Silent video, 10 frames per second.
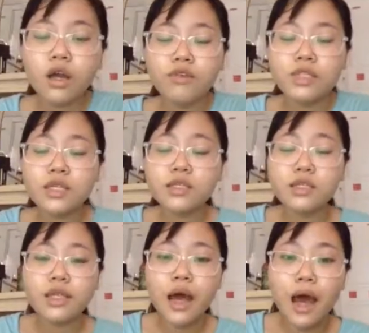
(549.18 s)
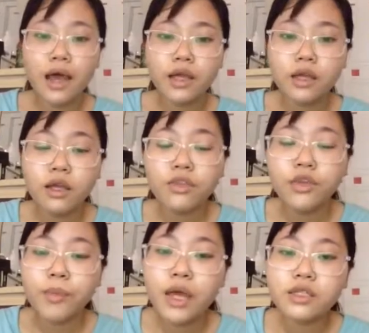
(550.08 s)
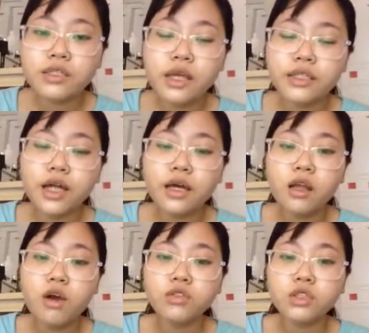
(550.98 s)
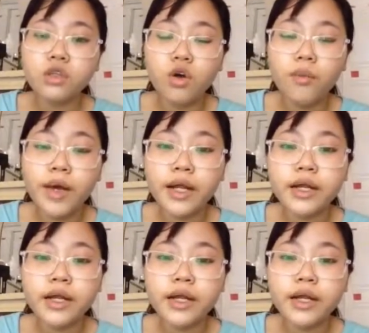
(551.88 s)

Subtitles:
Conversation 9. The man said hello to the woman,